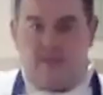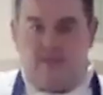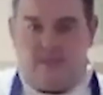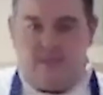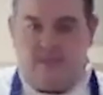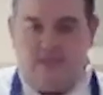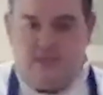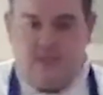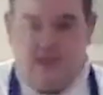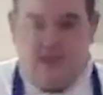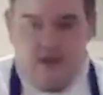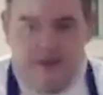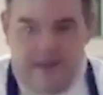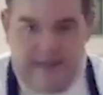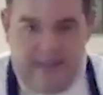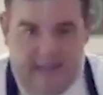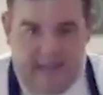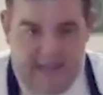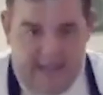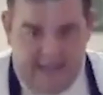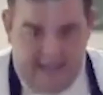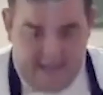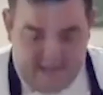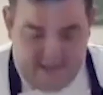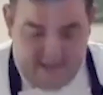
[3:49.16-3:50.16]
Duck
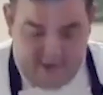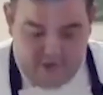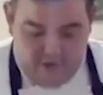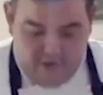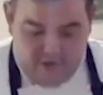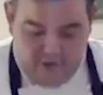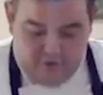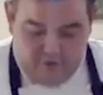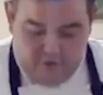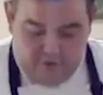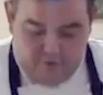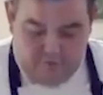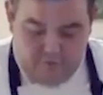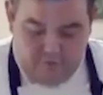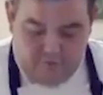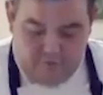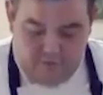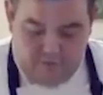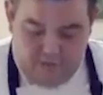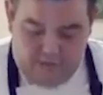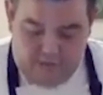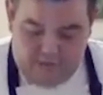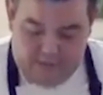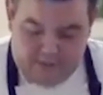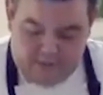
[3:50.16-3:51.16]
egg, just
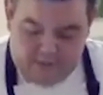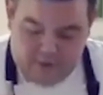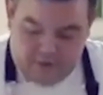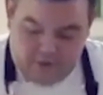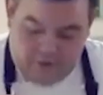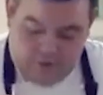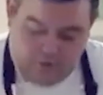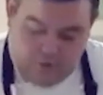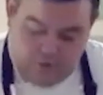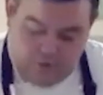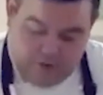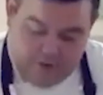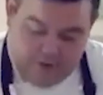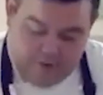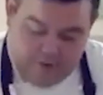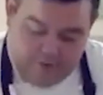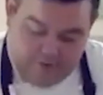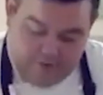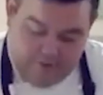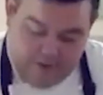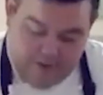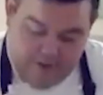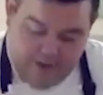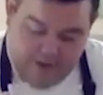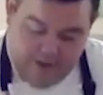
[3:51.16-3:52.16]
really slowly
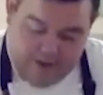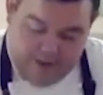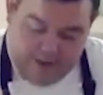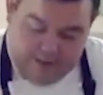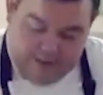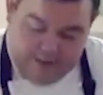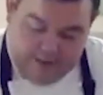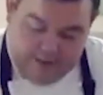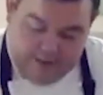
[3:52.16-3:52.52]
fried